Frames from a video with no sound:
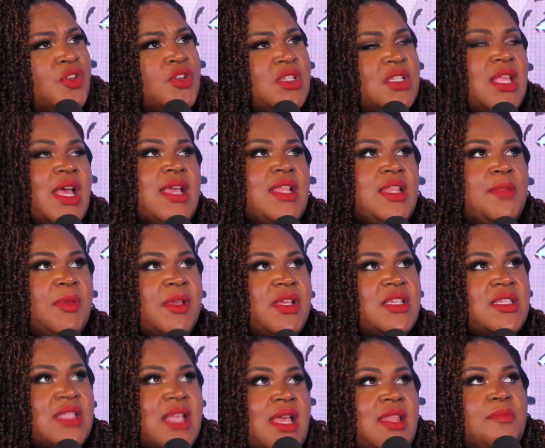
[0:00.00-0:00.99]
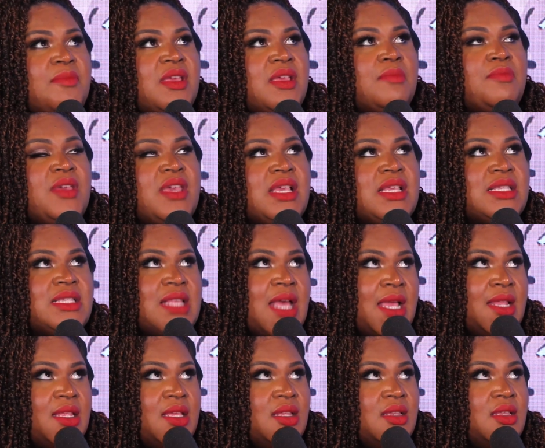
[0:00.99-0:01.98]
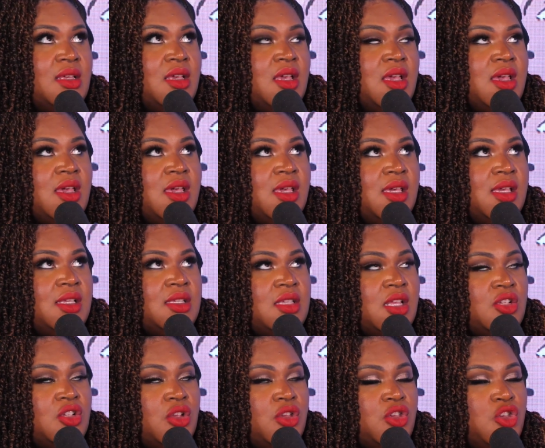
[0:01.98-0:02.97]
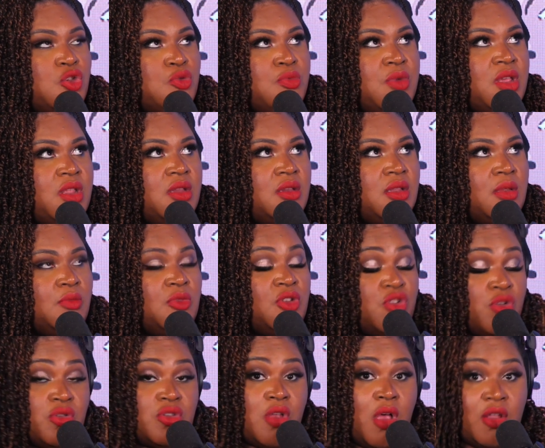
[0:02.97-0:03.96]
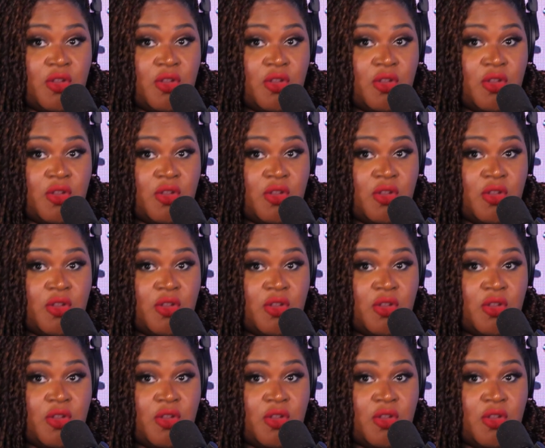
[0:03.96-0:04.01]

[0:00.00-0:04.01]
slighted? Because being slighted is such a human, and the show's called